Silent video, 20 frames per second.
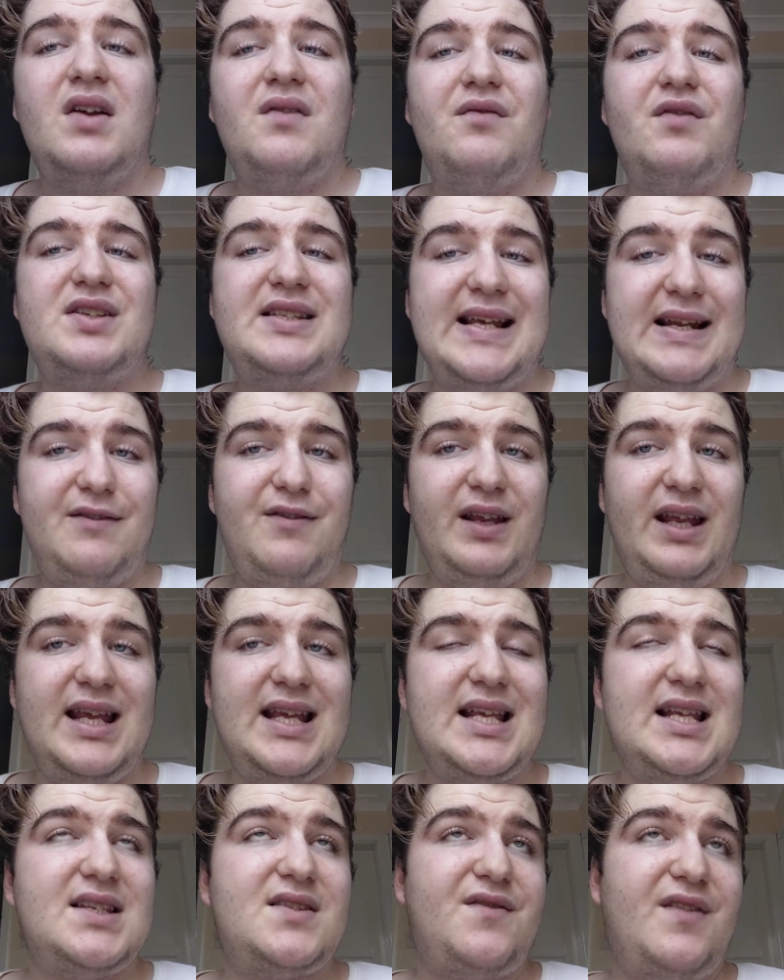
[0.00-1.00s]
The sad thing
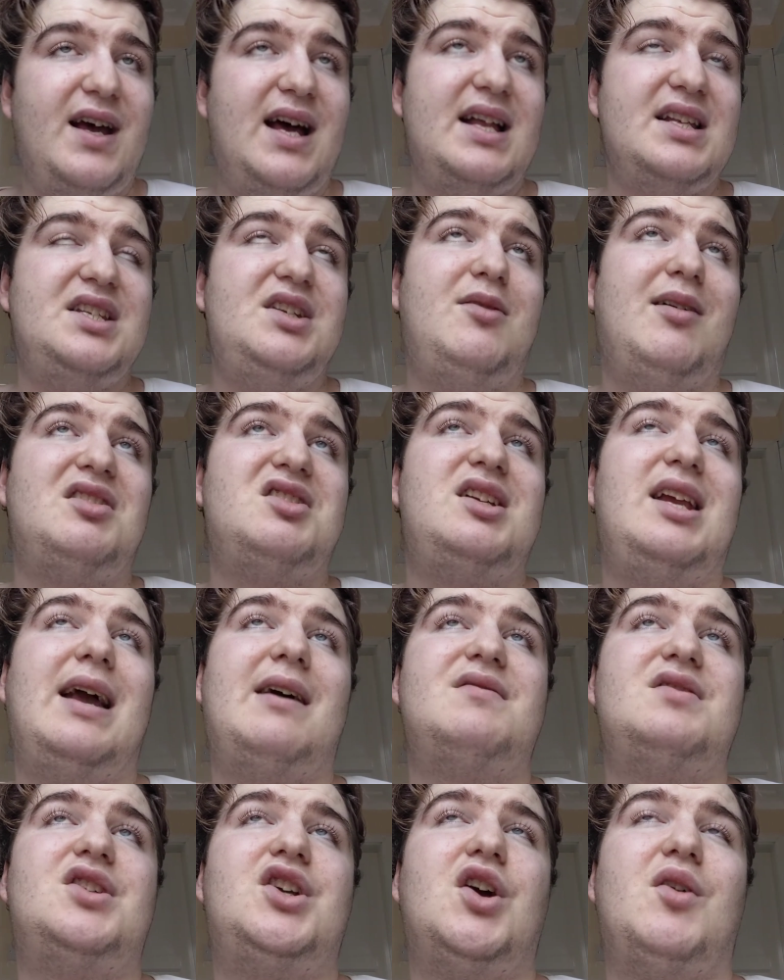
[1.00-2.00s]
is that you actually
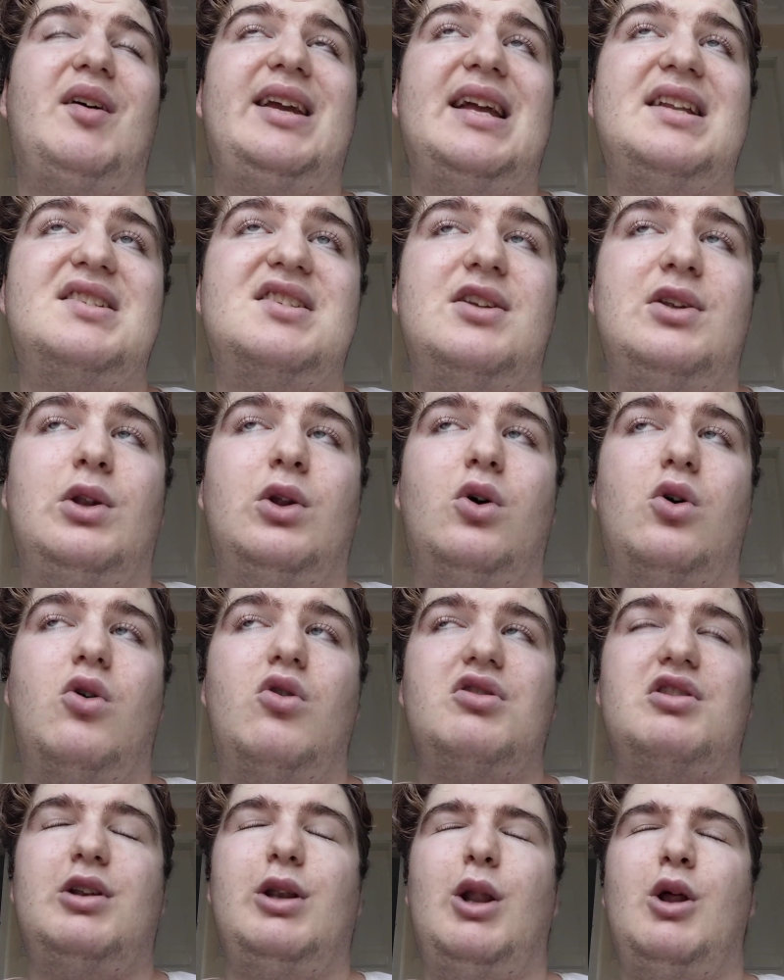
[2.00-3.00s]
have to go against
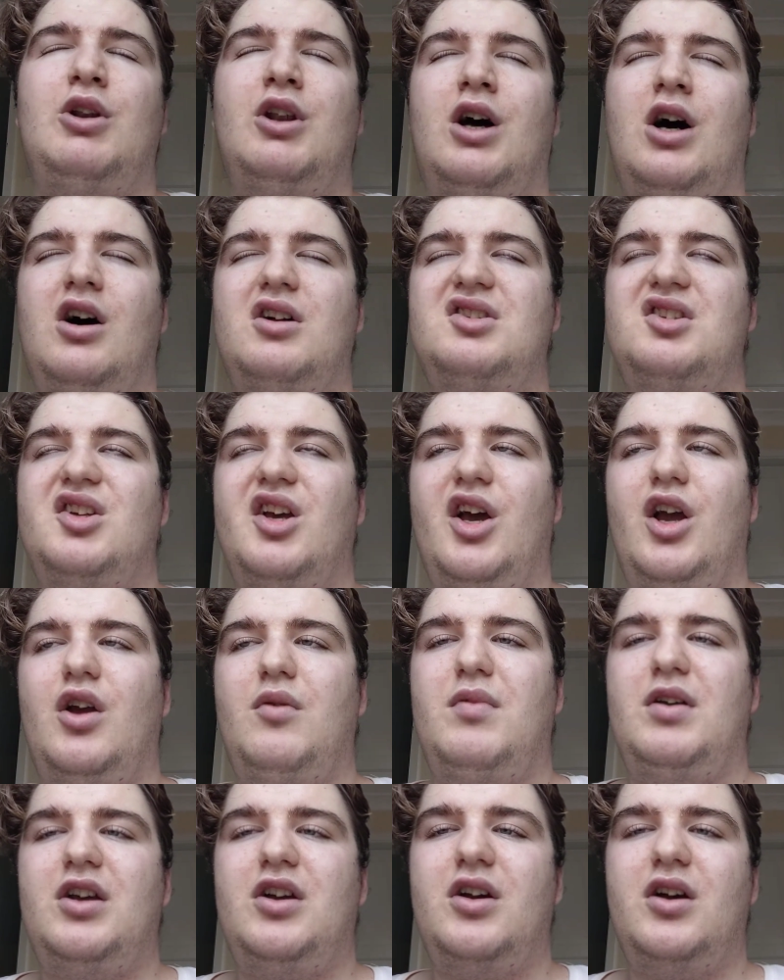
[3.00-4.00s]
Lord Leonardo
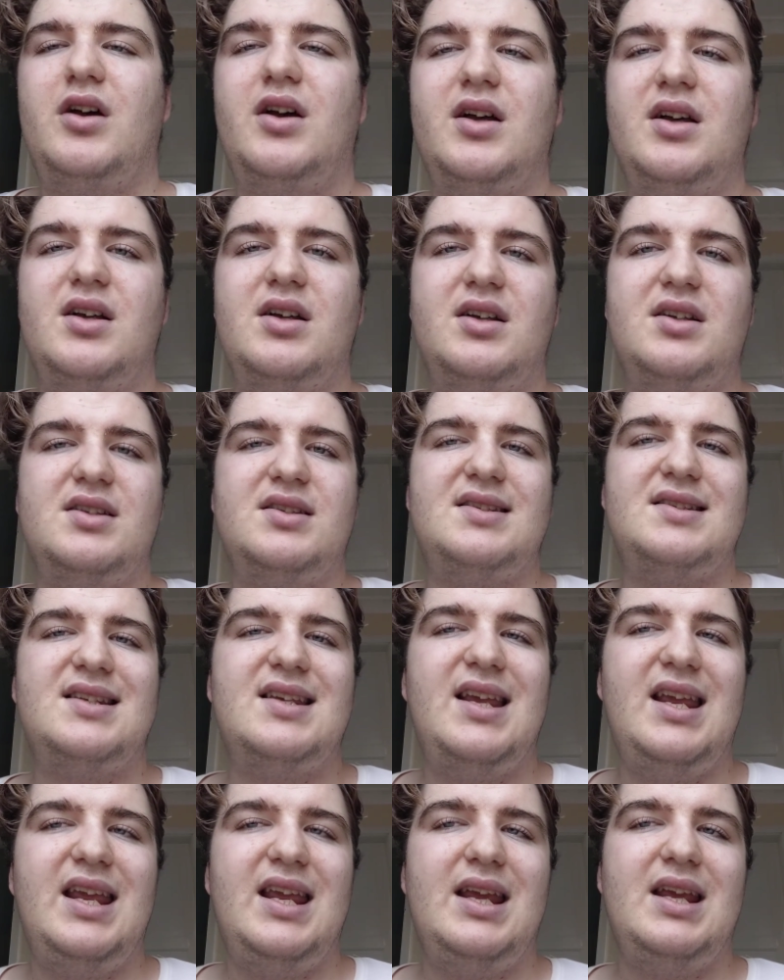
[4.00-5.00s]
because
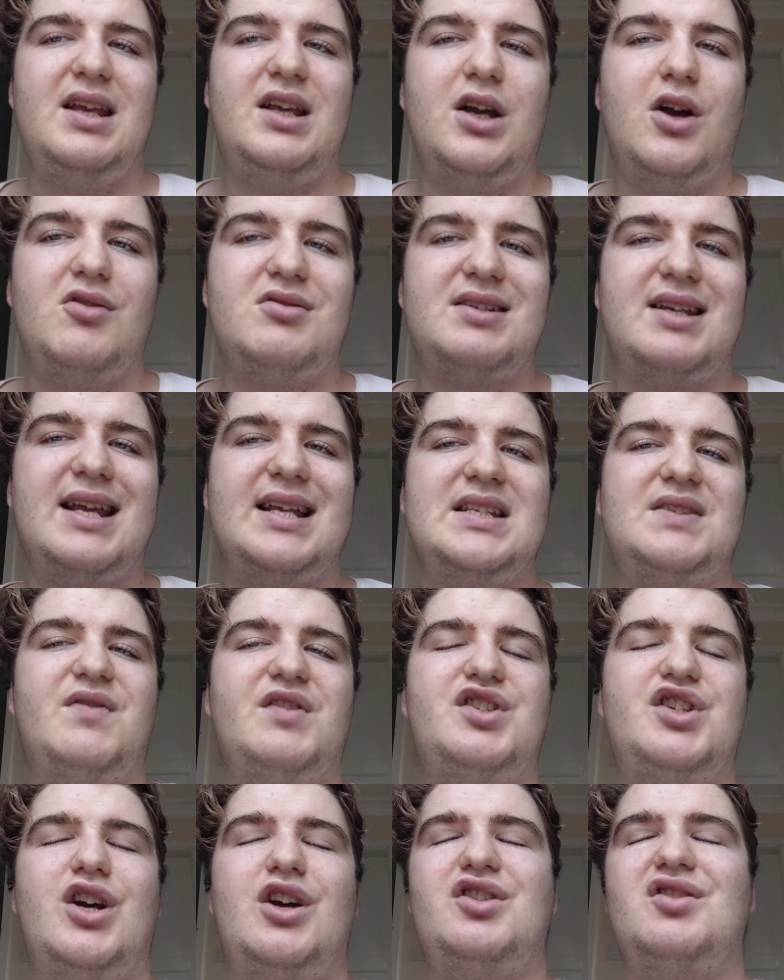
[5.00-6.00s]
he goes against the
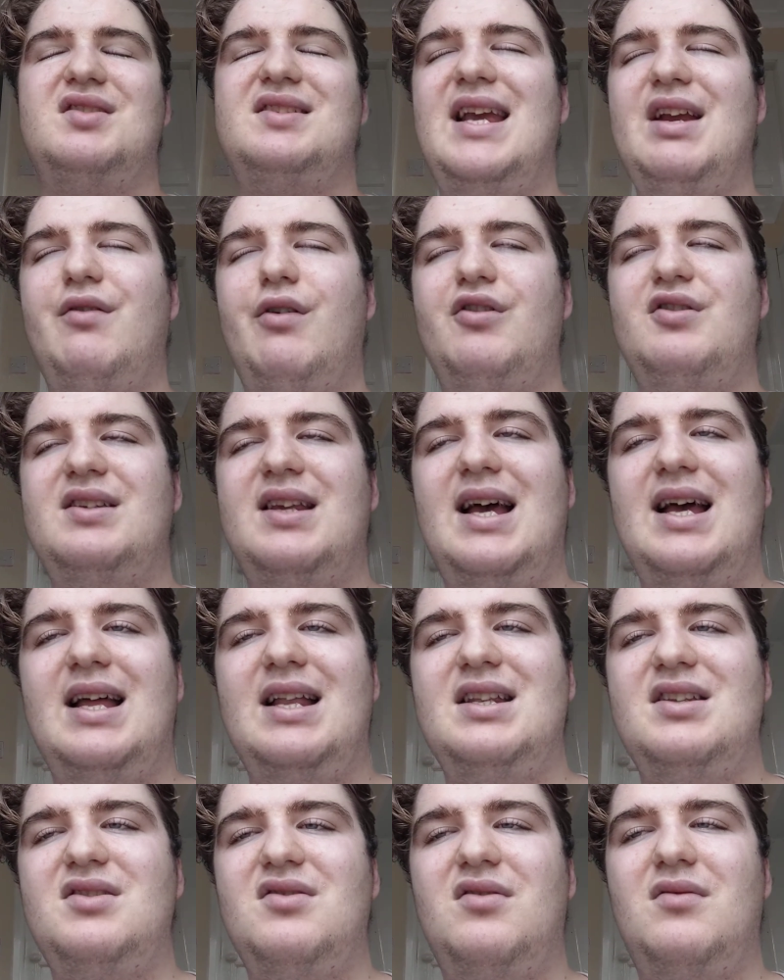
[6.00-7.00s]
Church of Saros,
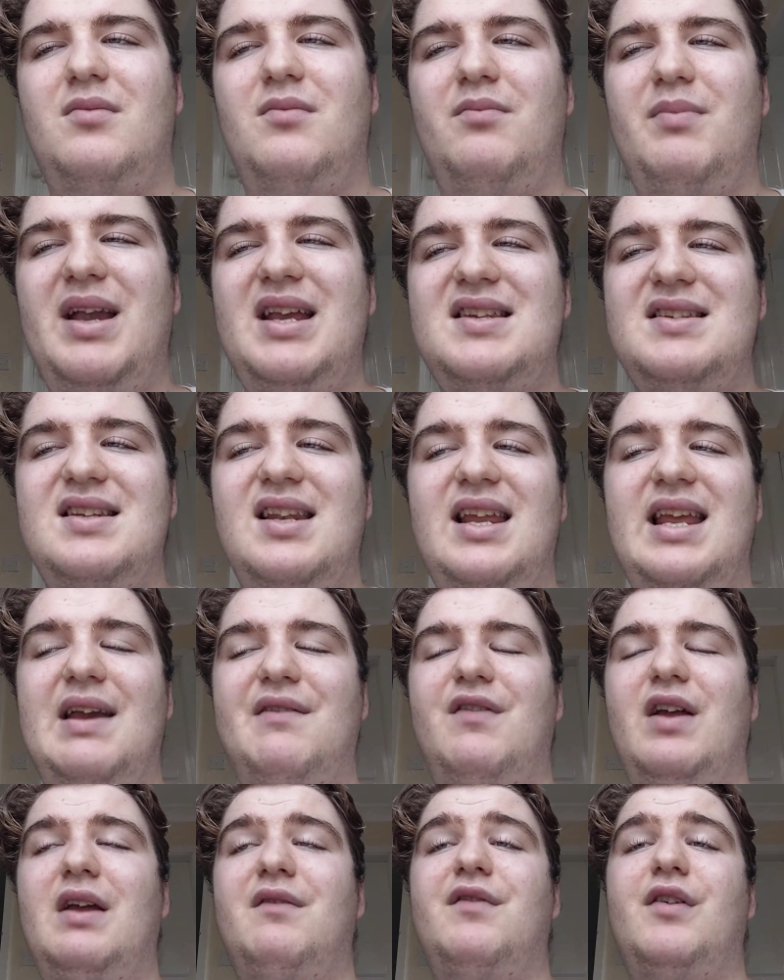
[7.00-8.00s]
and basically
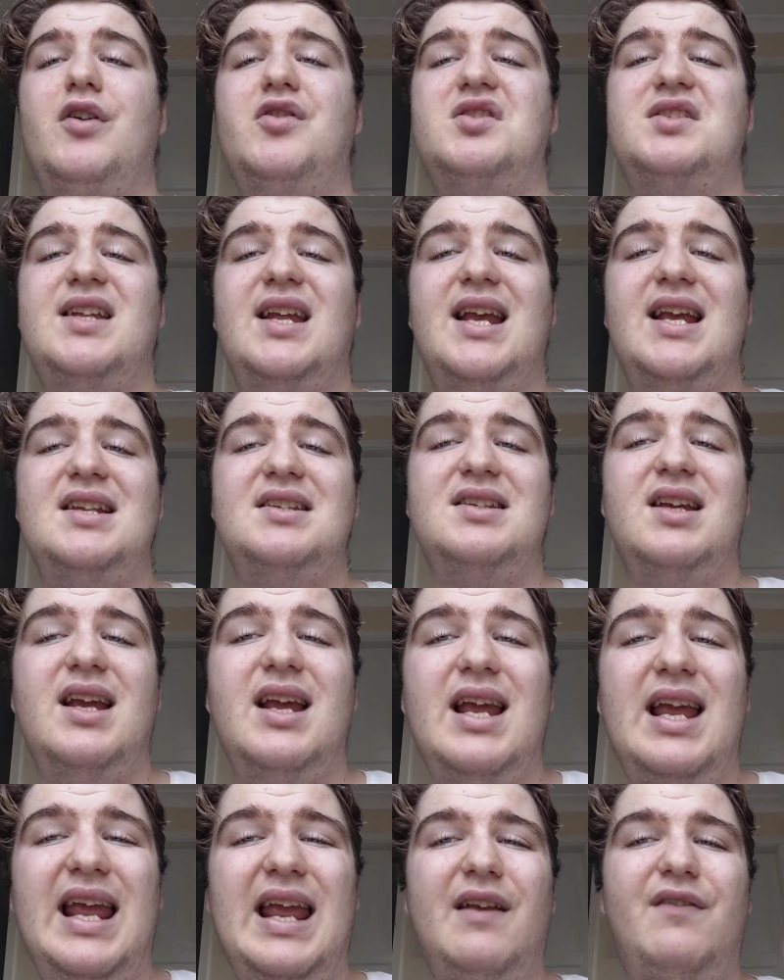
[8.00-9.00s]
in those days,
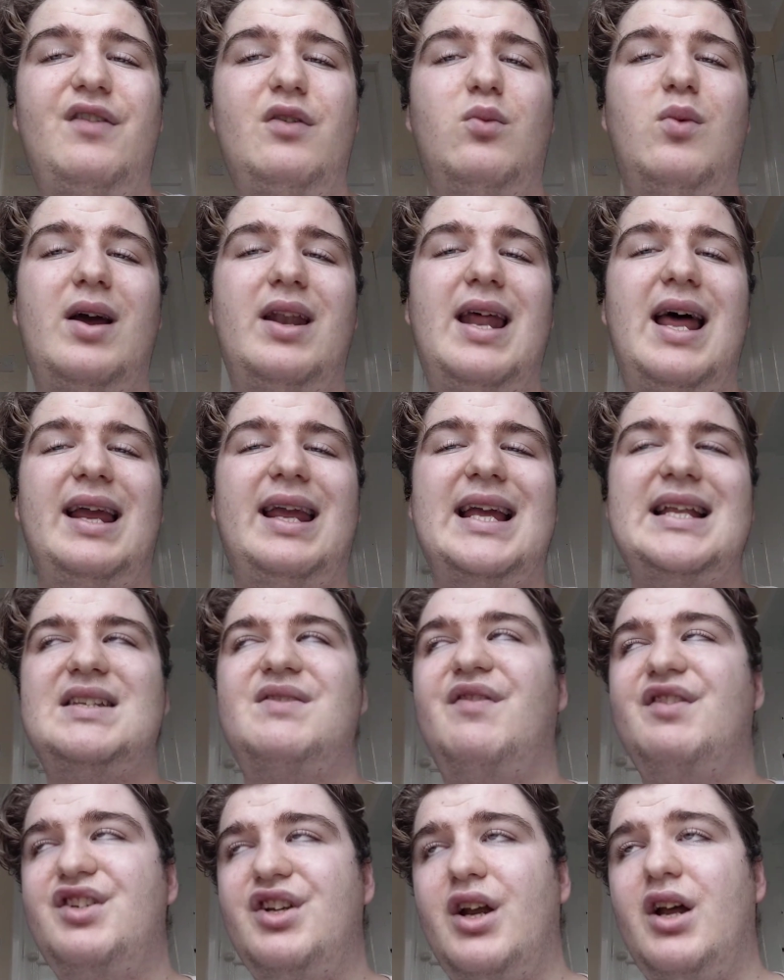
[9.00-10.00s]
if you went against
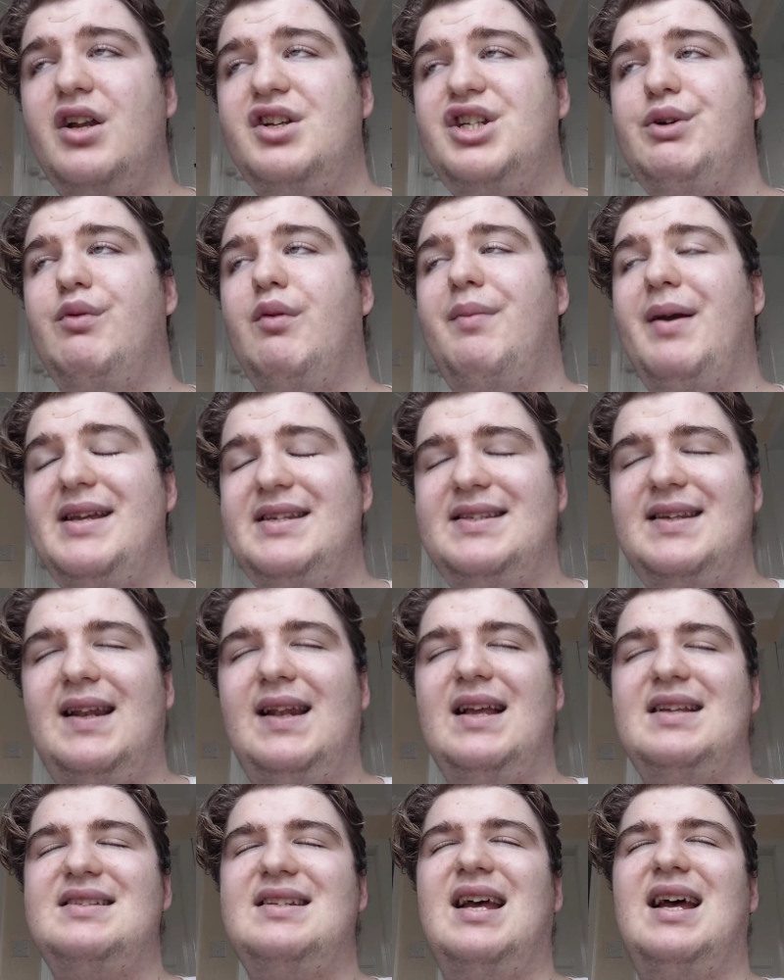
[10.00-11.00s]
the church, you were basically
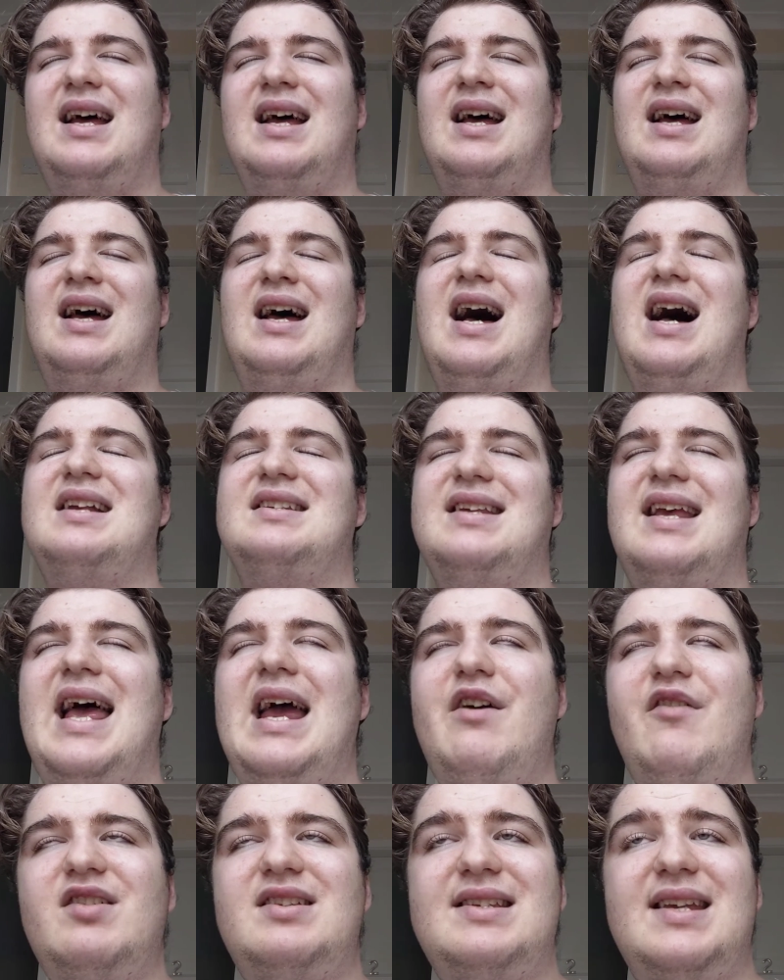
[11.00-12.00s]
classed as a
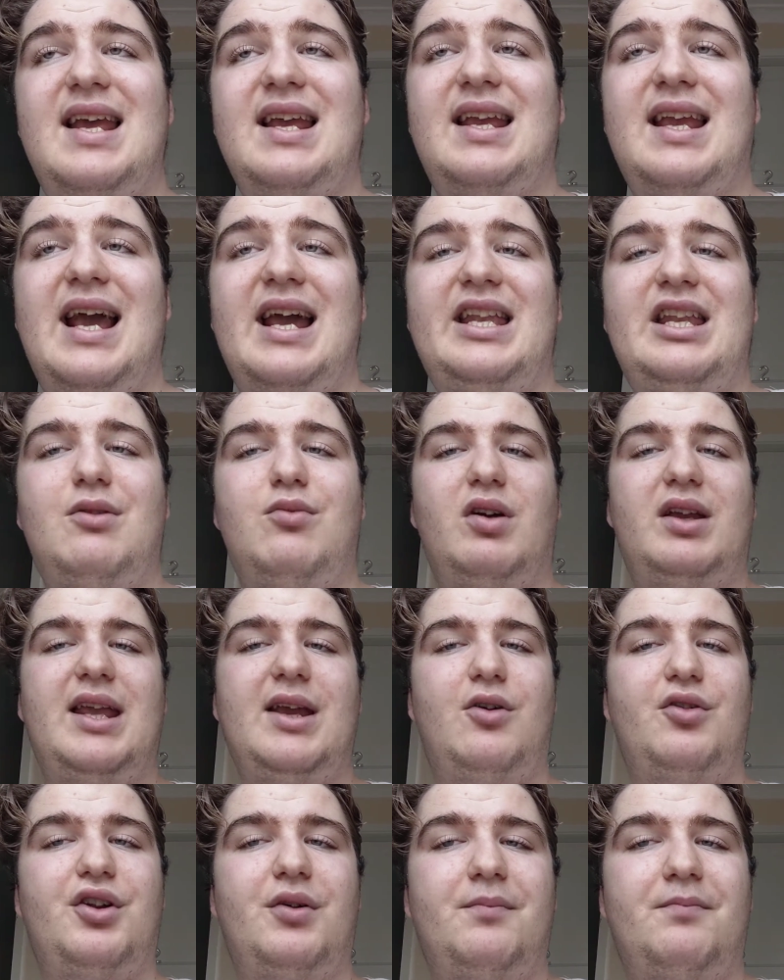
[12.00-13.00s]
heretic and you were
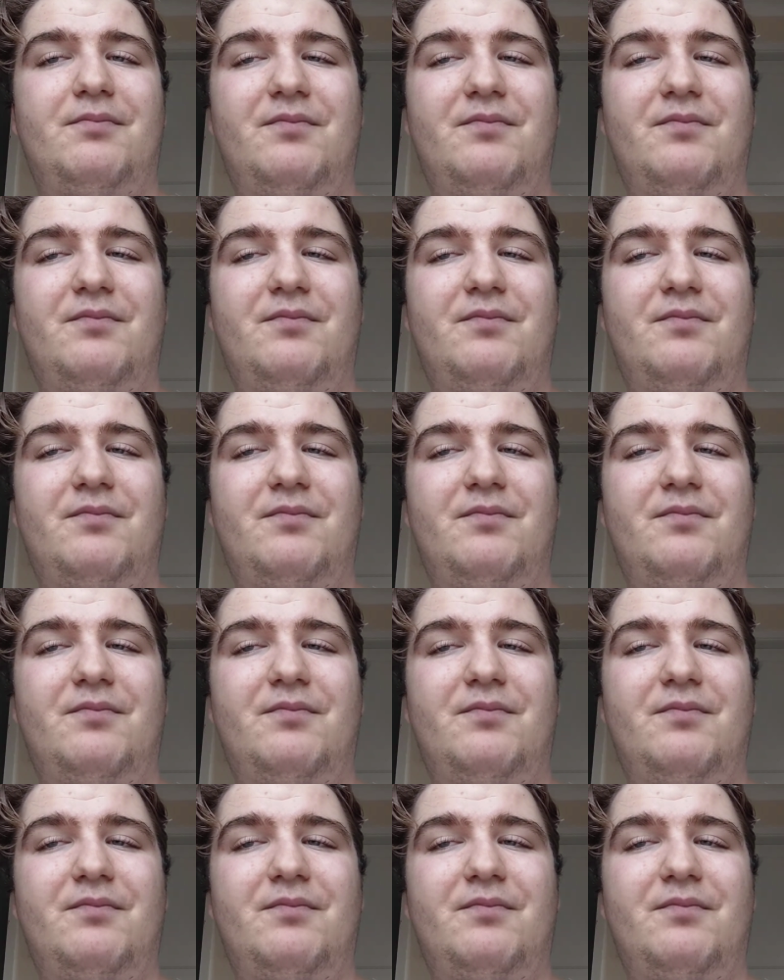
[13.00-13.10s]
killed.